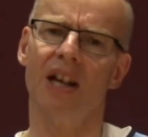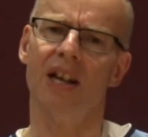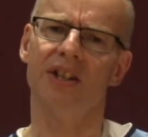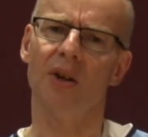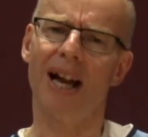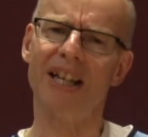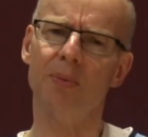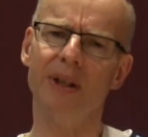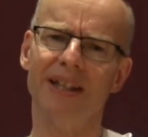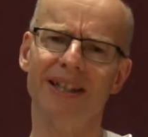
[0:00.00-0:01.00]
So as
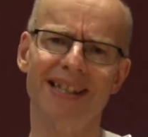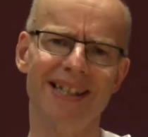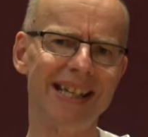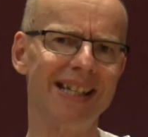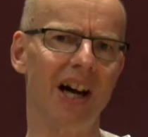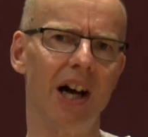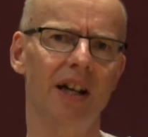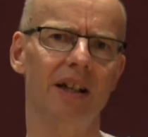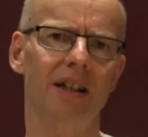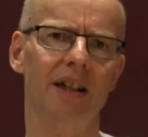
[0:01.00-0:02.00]
we consider
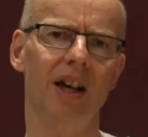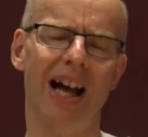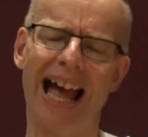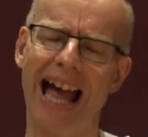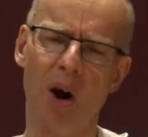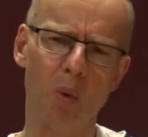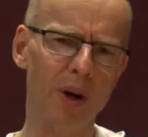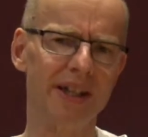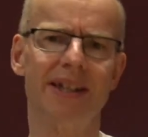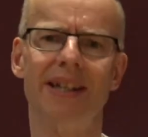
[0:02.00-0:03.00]
how
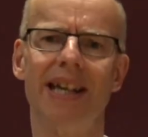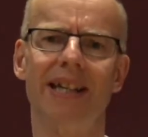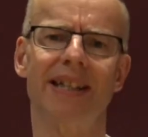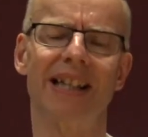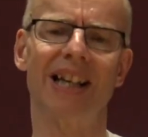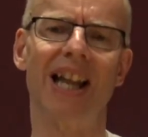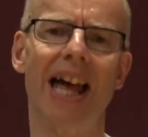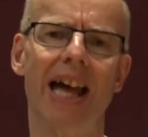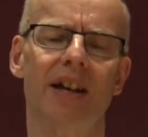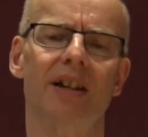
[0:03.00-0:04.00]
we're to
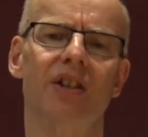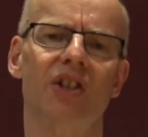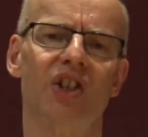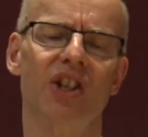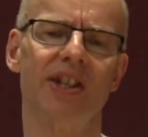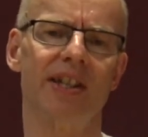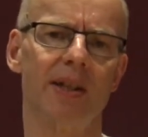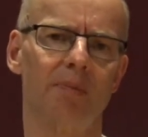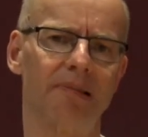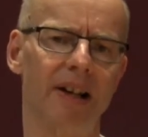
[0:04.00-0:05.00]
declare
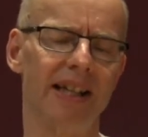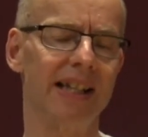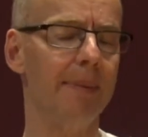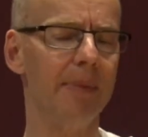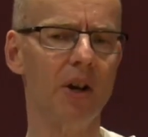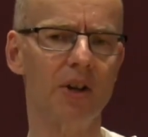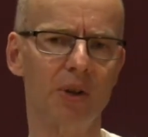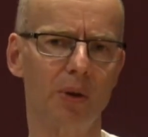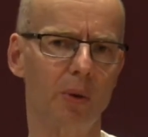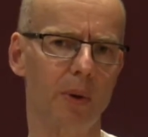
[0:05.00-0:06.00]
Jesus' praise, let me
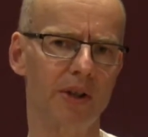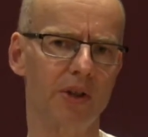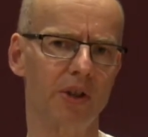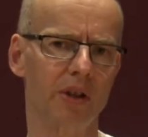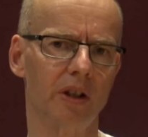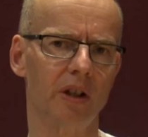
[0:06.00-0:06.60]
ask you a question.